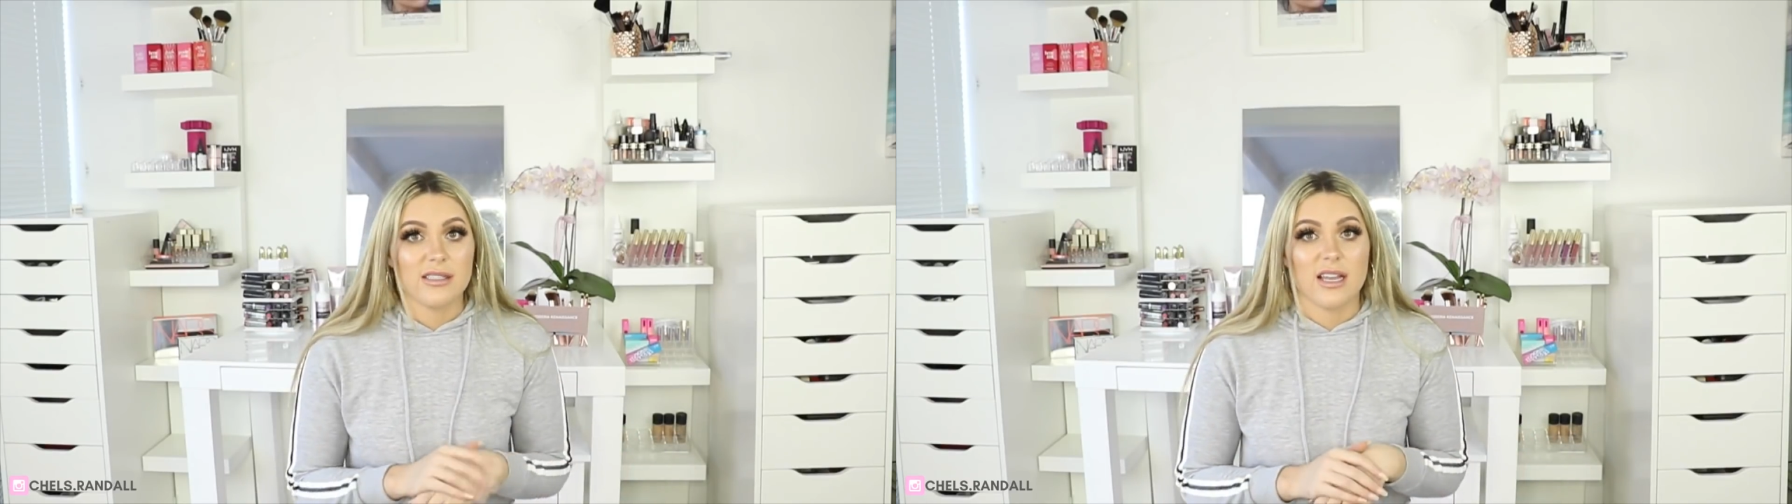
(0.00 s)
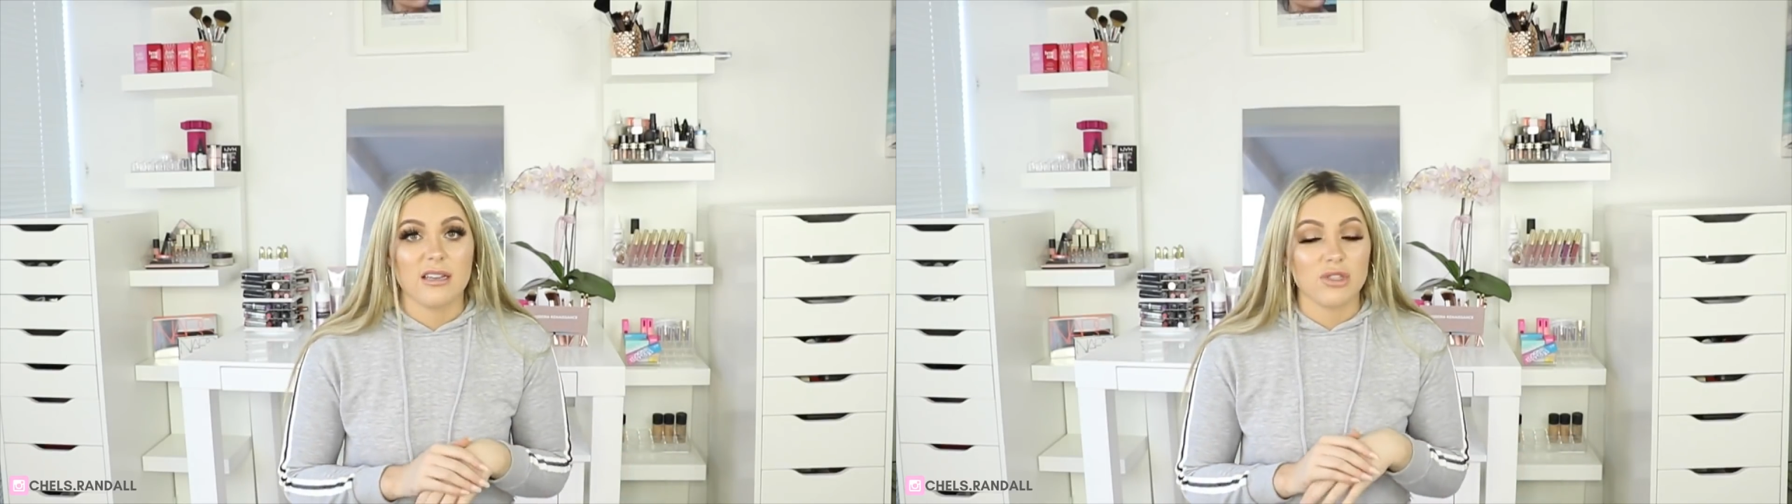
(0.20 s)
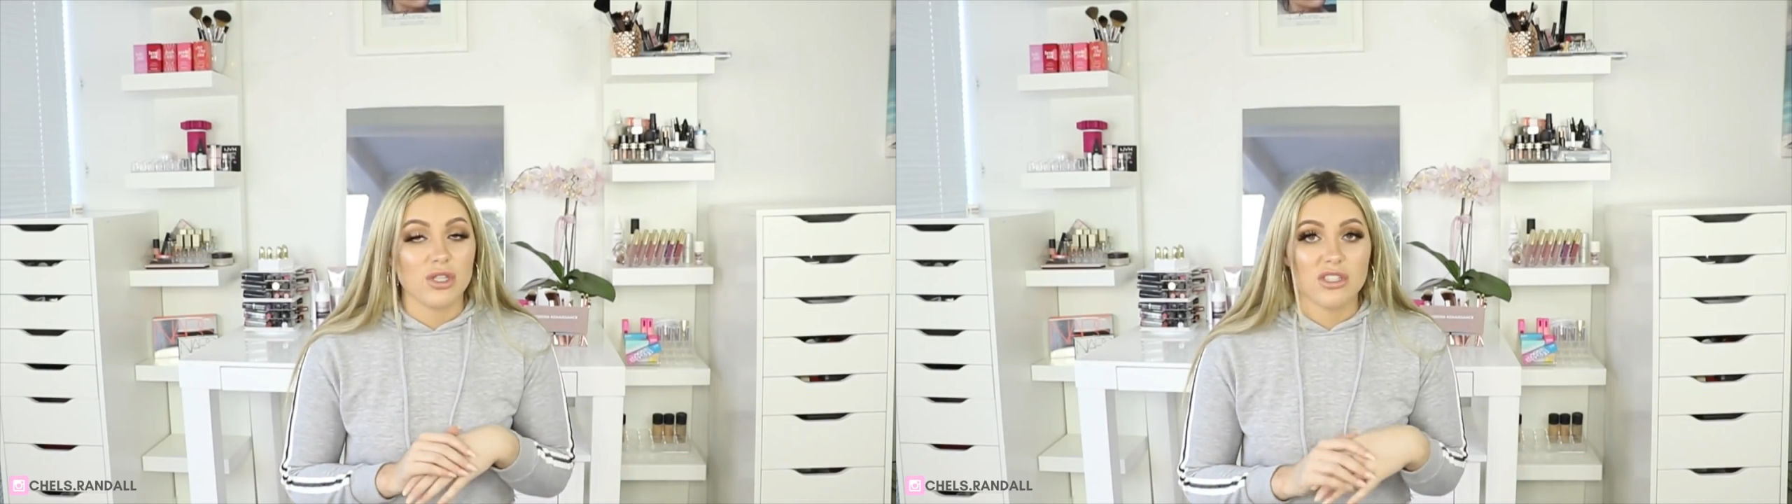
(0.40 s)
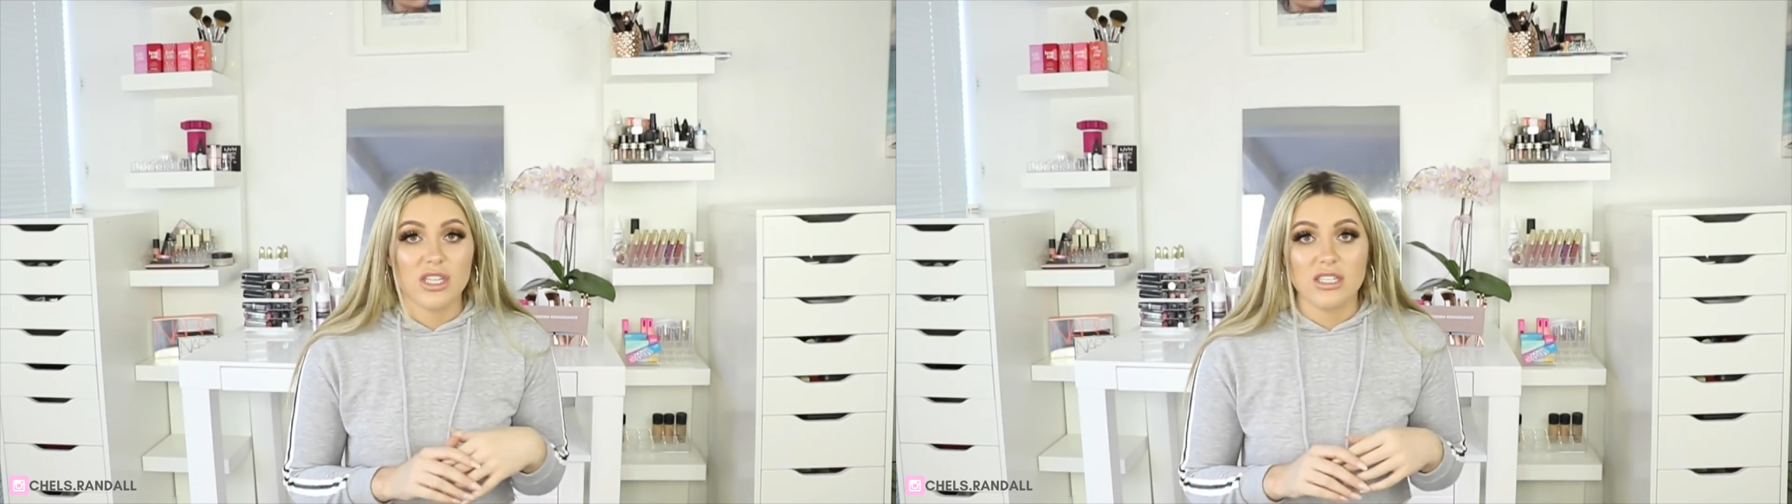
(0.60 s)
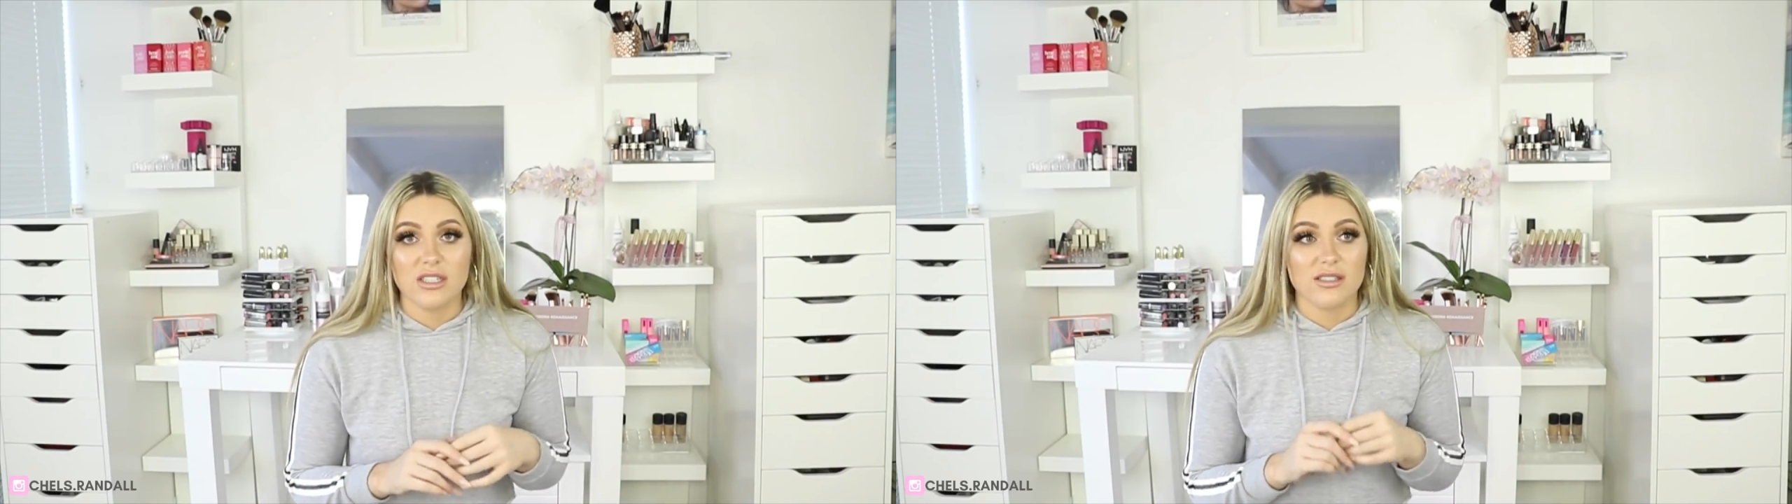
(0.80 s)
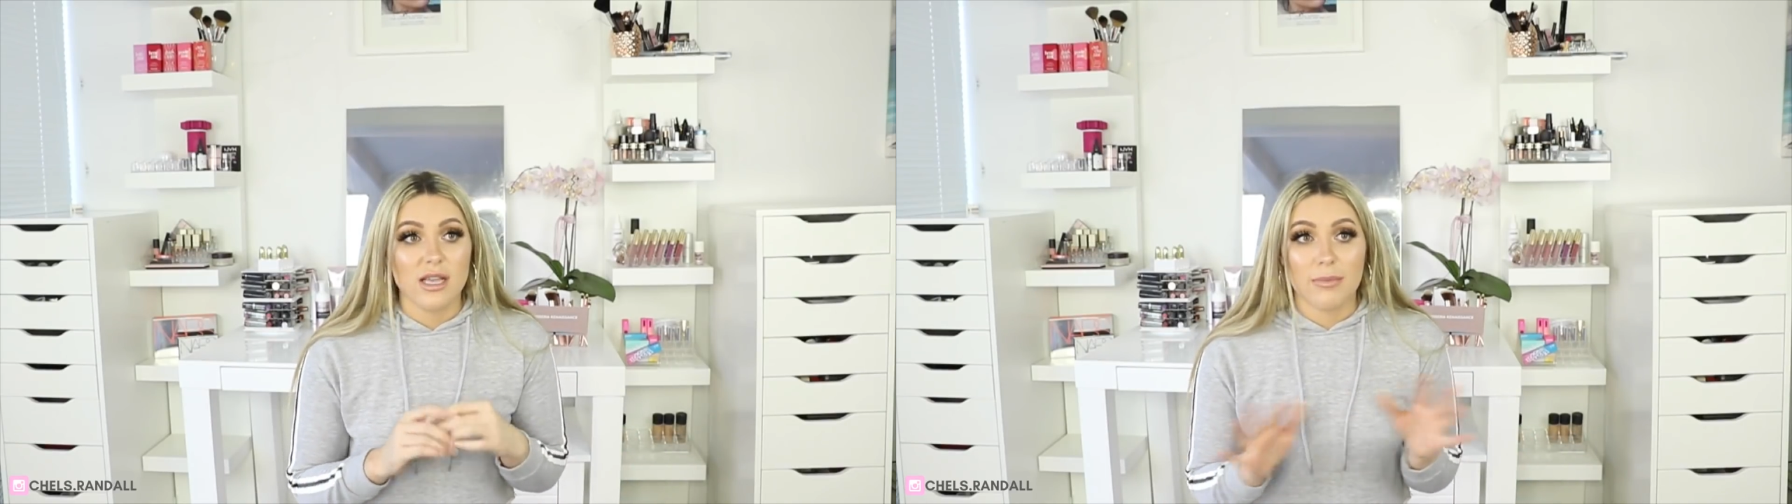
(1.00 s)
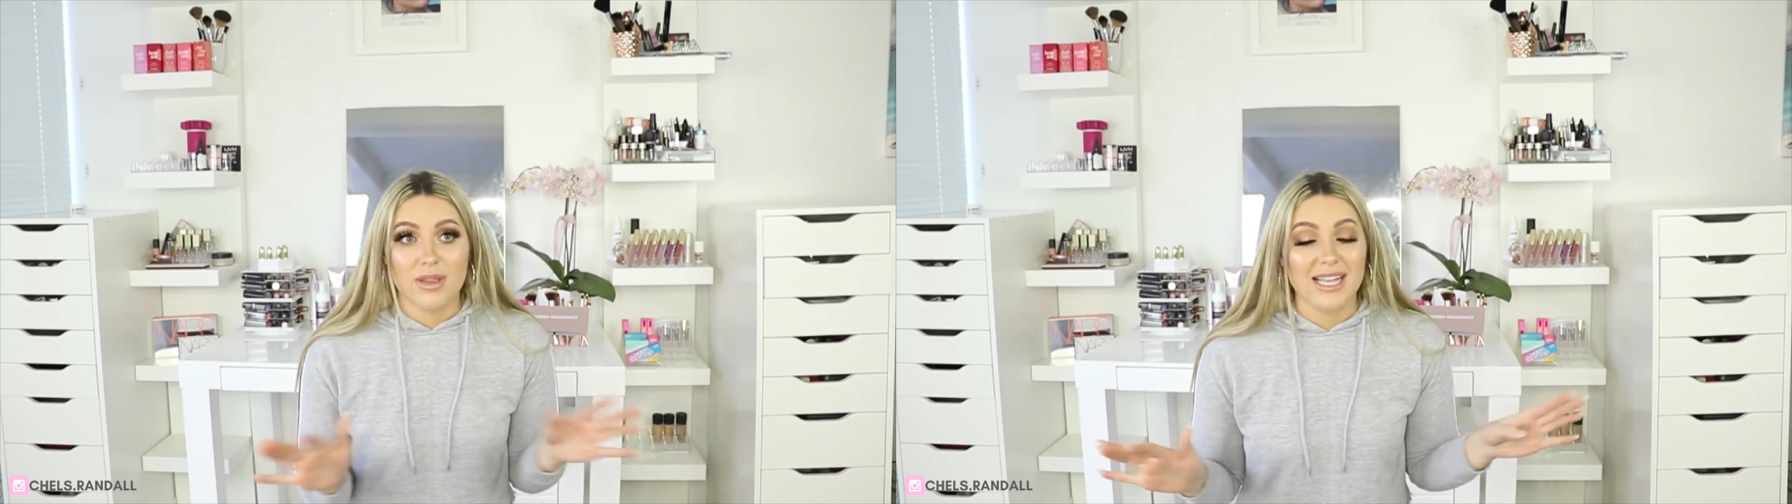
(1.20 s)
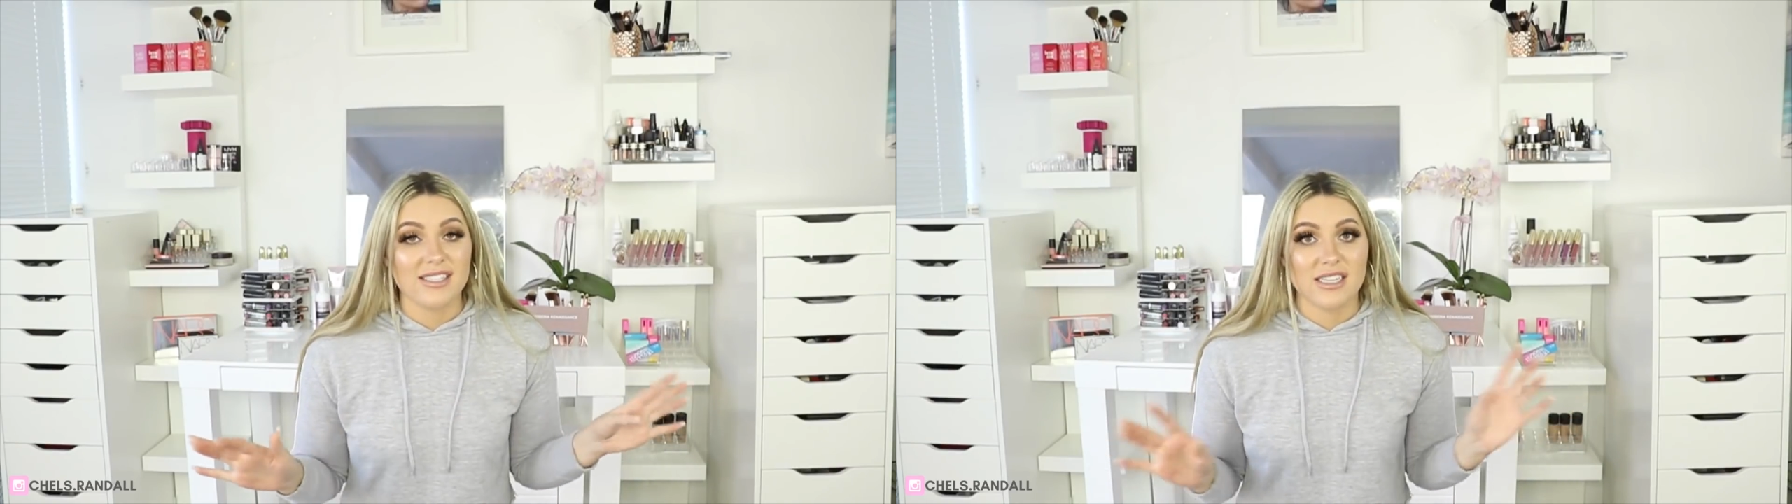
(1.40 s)
They're usually just a
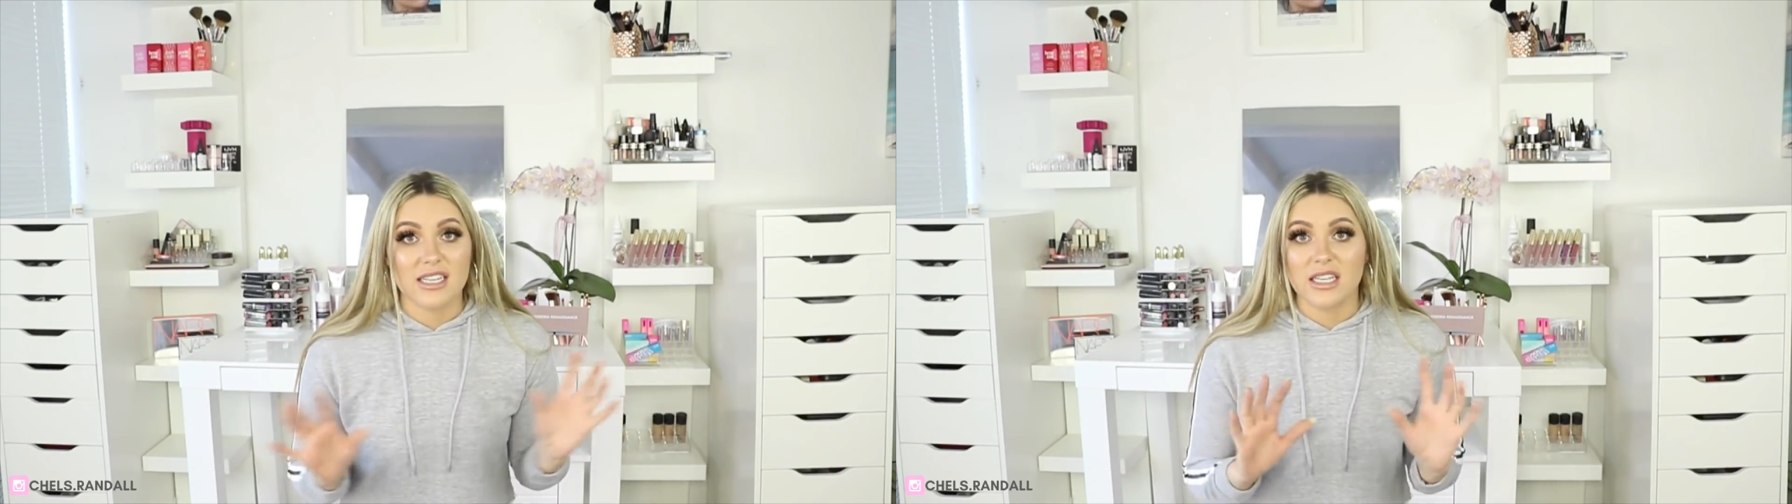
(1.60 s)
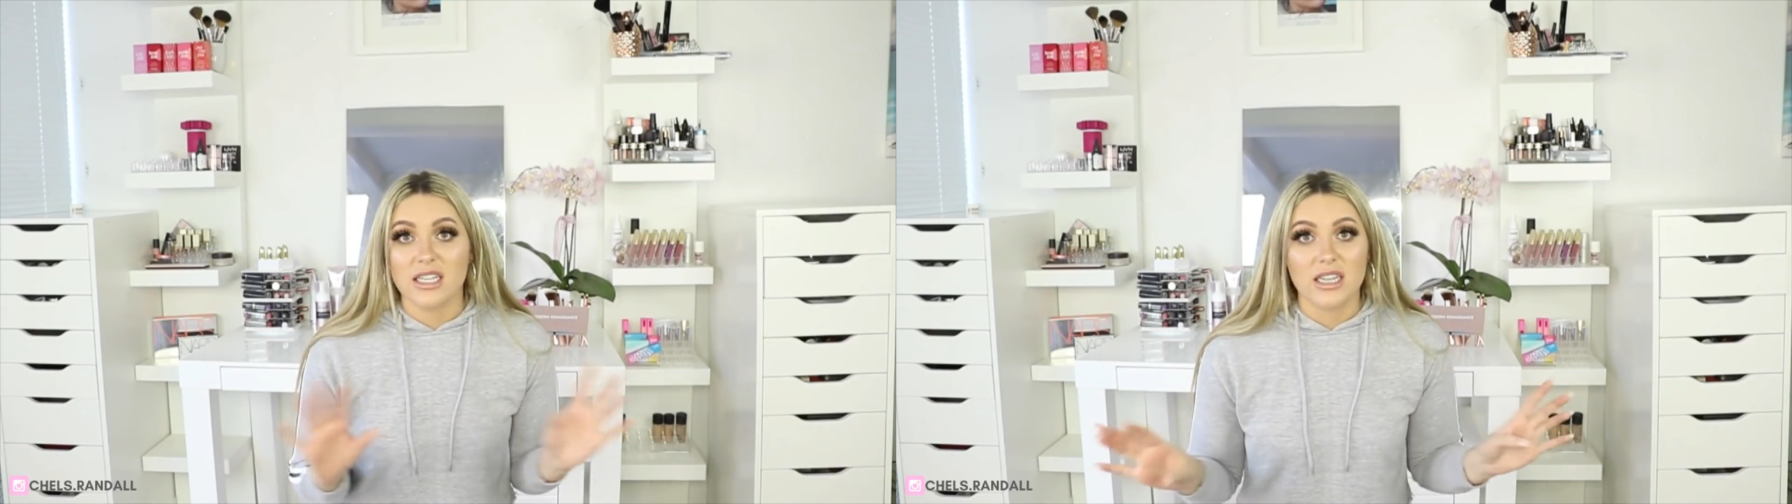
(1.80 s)
plastic,